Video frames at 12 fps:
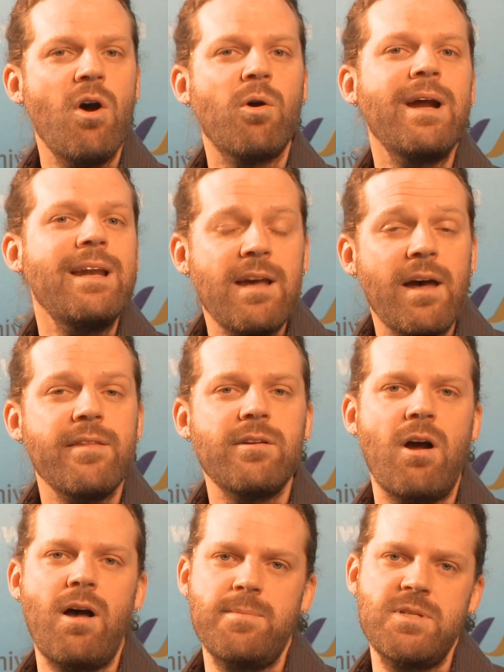or any
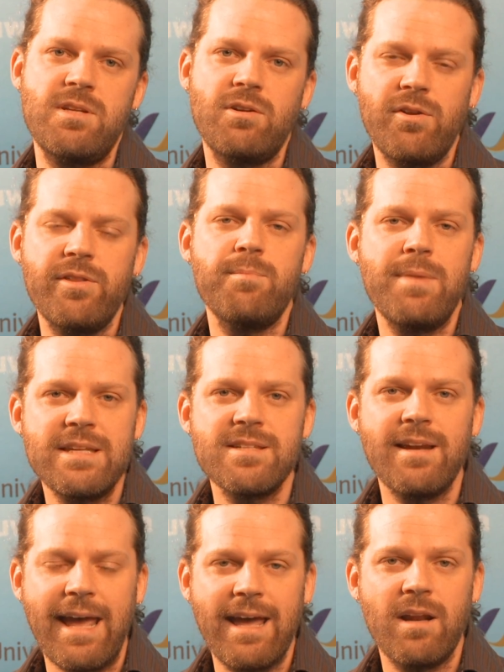other obstacle that makes
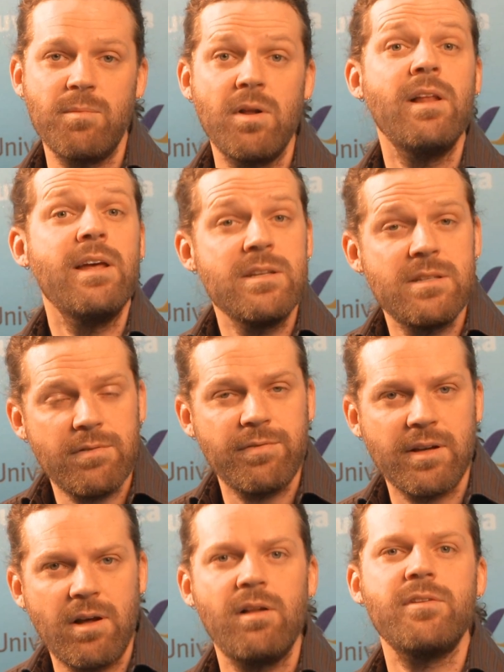an animal
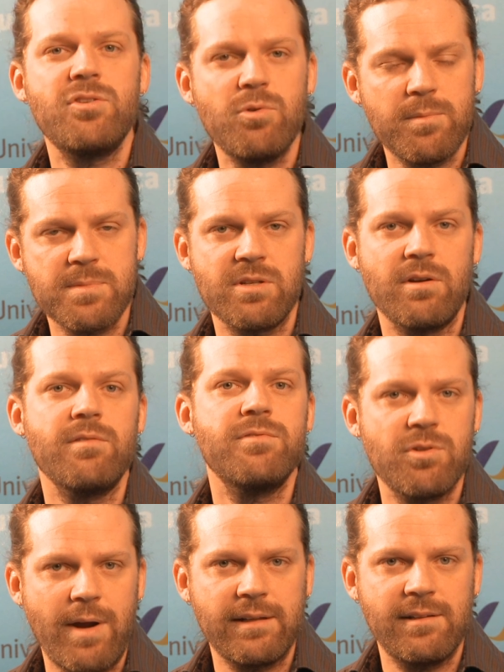difficult to observe
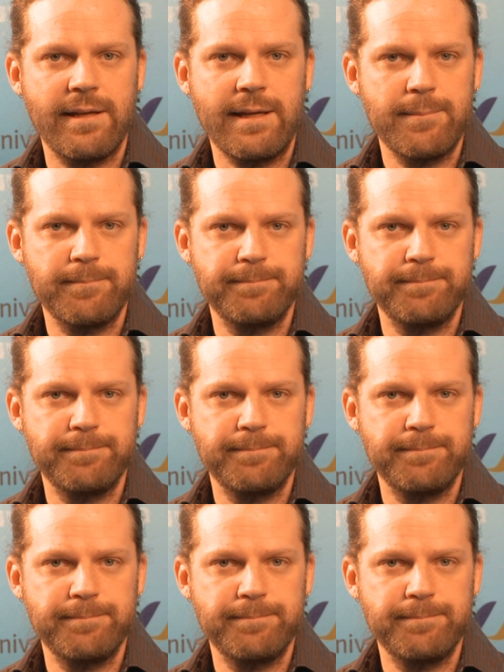directly.